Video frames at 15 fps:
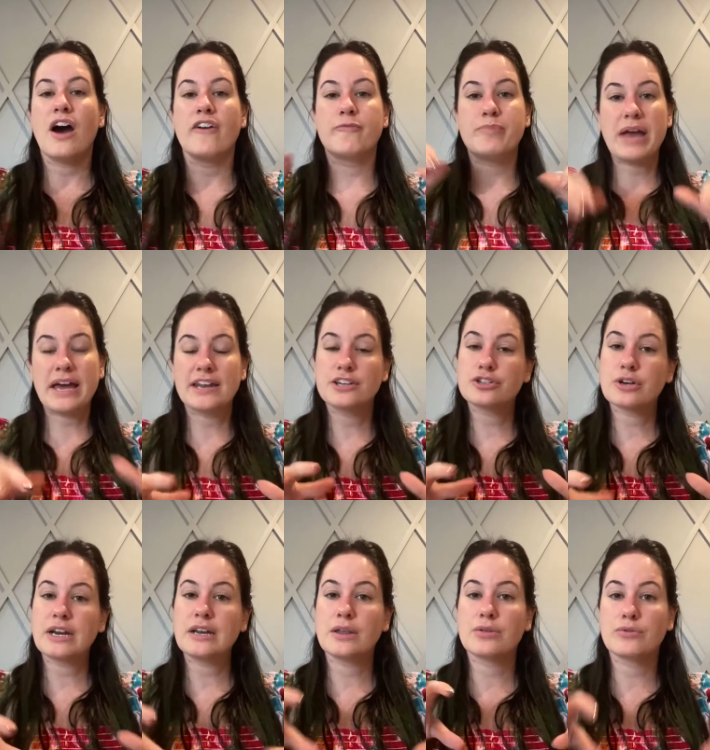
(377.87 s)
of
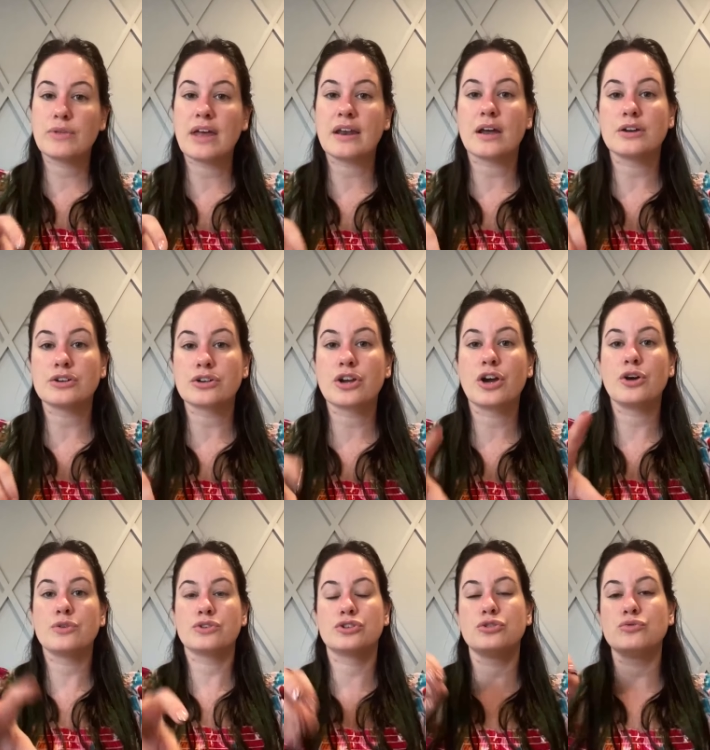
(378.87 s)
penetrating through that
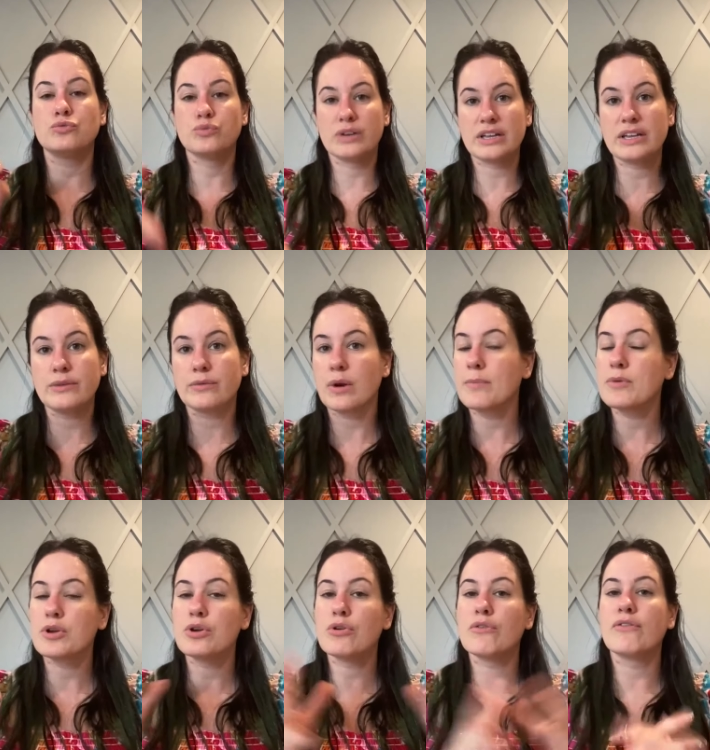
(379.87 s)
undercoat to really
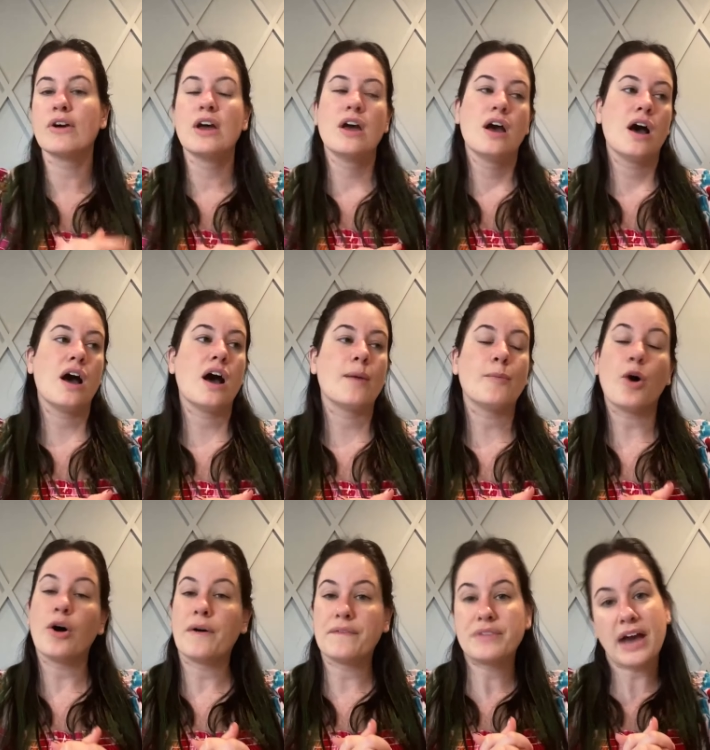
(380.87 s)
remove um,
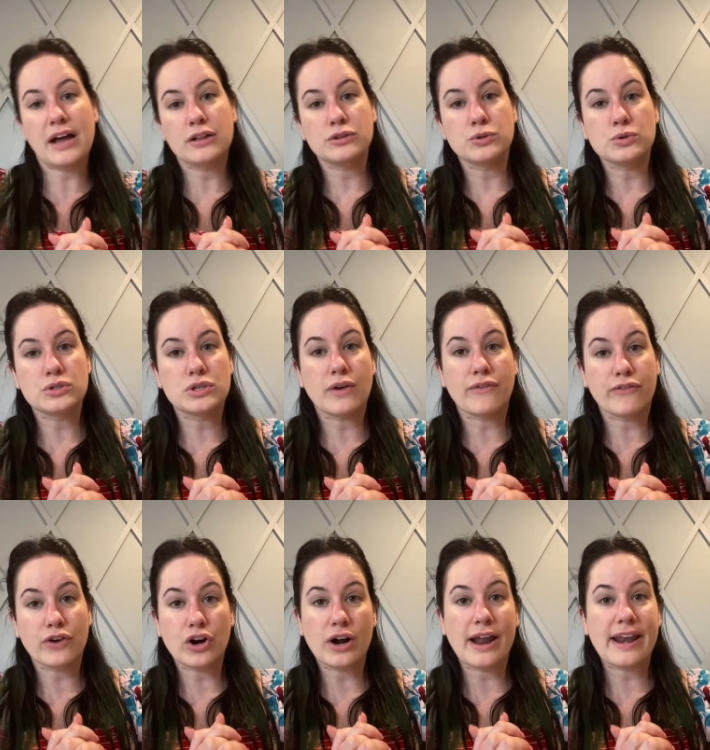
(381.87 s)
all that loose
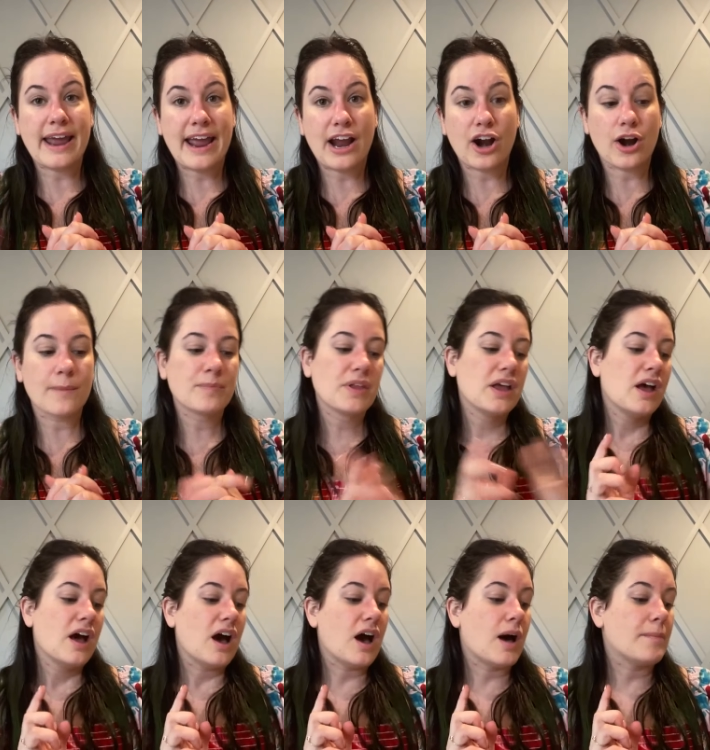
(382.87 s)
fur and hair.
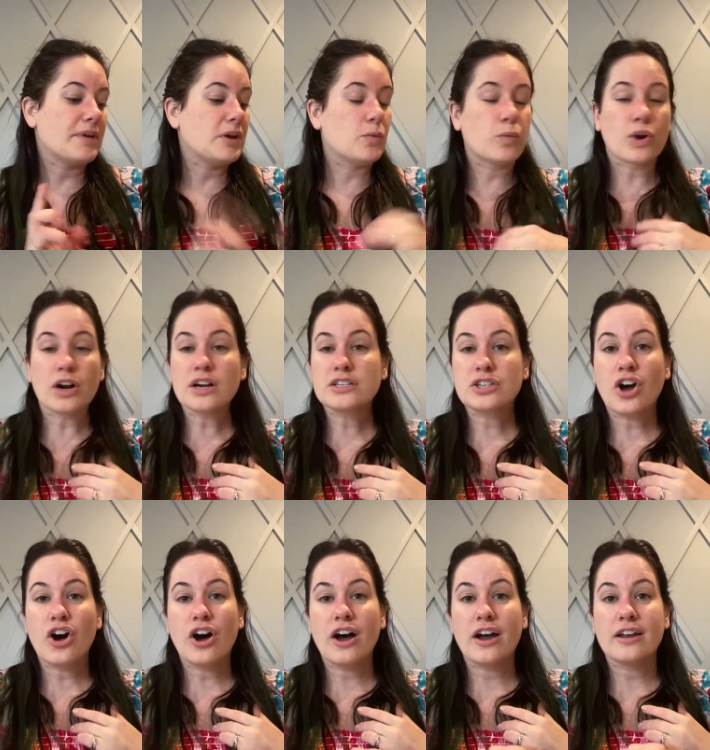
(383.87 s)
Um, it works
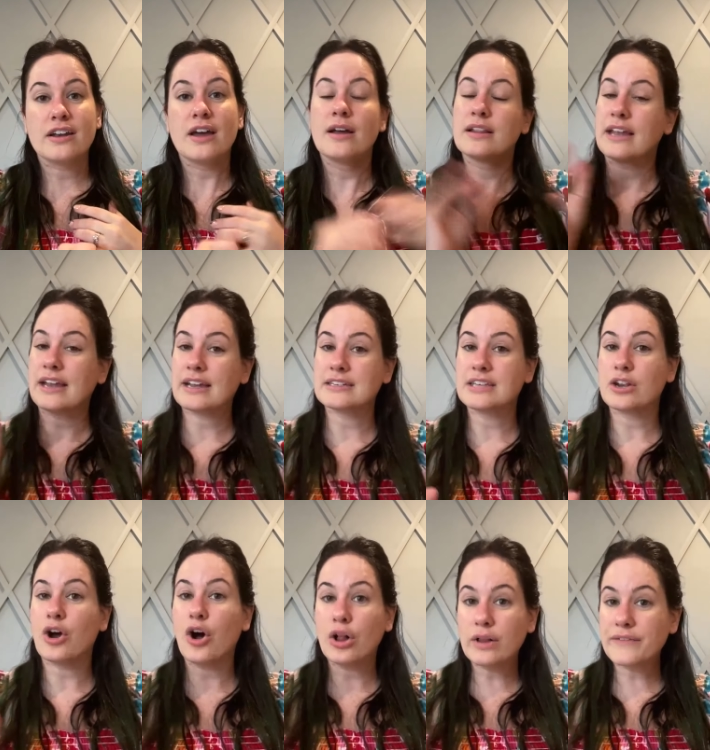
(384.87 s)
on, like Like I
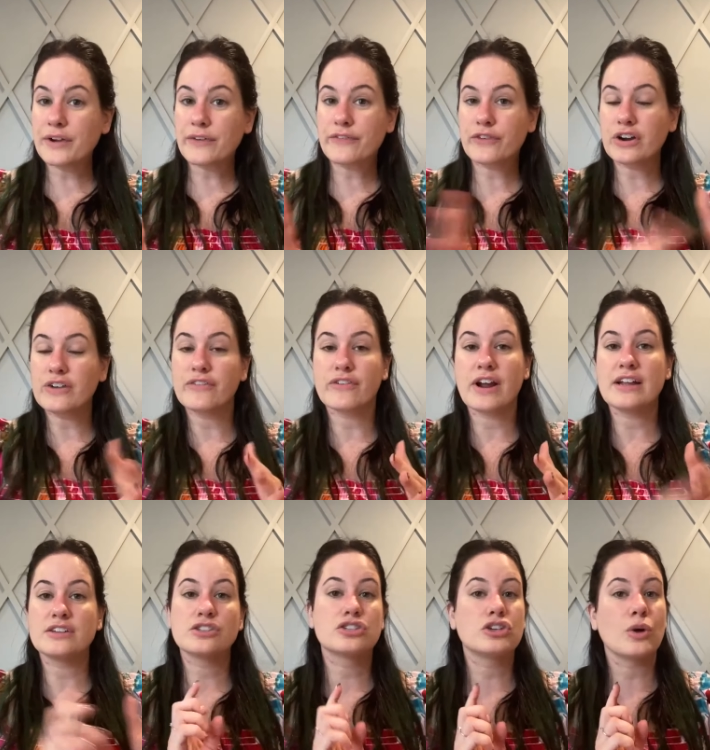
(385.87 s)
said, all of your furry
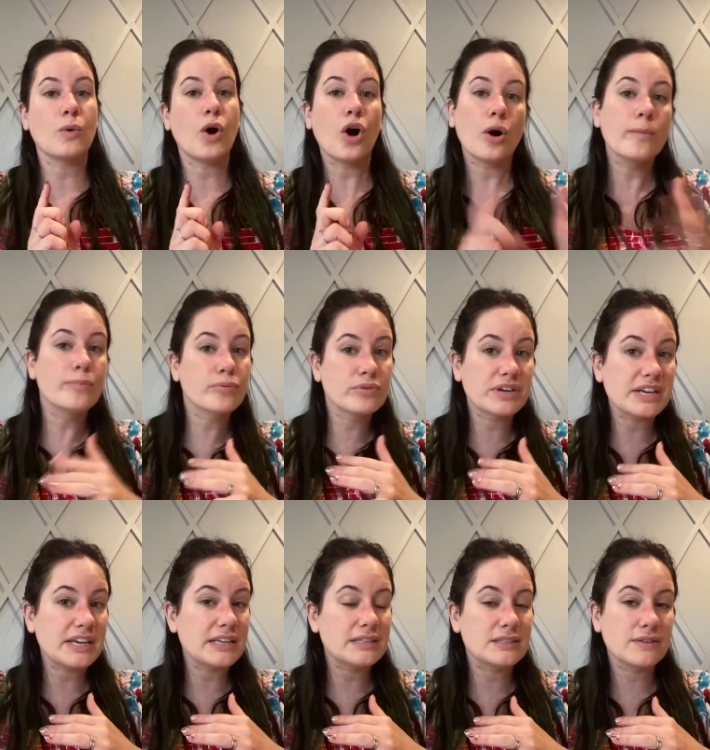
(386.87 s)
friends, so all
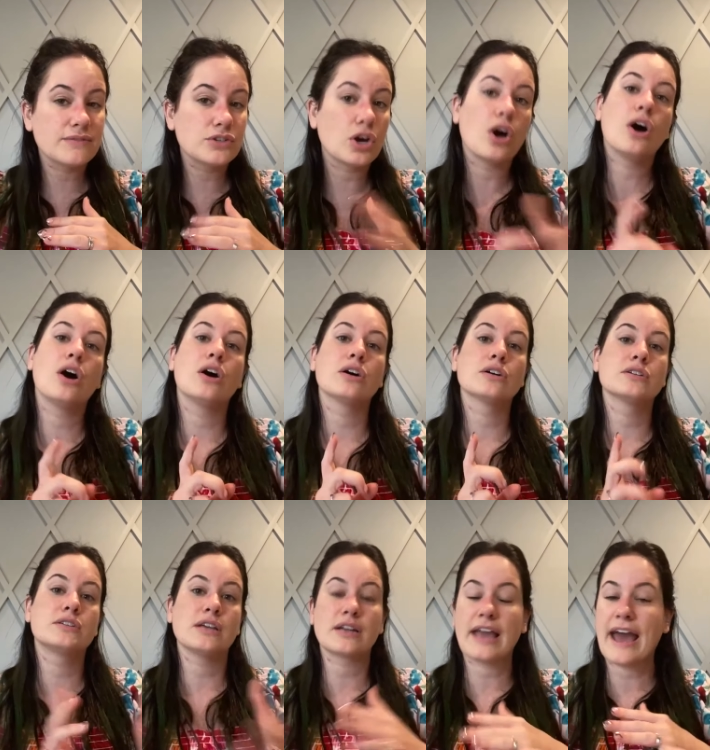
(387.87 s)
breeds of
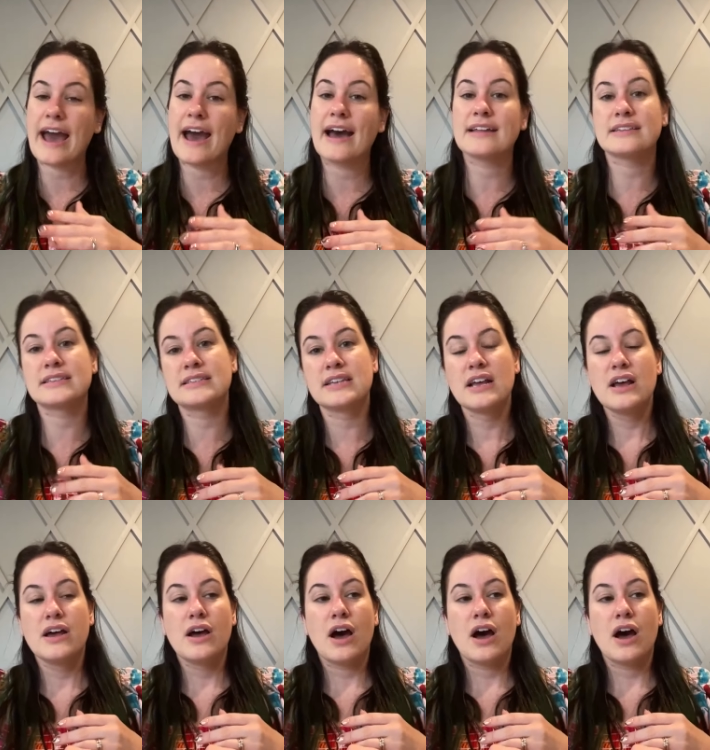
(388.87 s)
dogs, cats,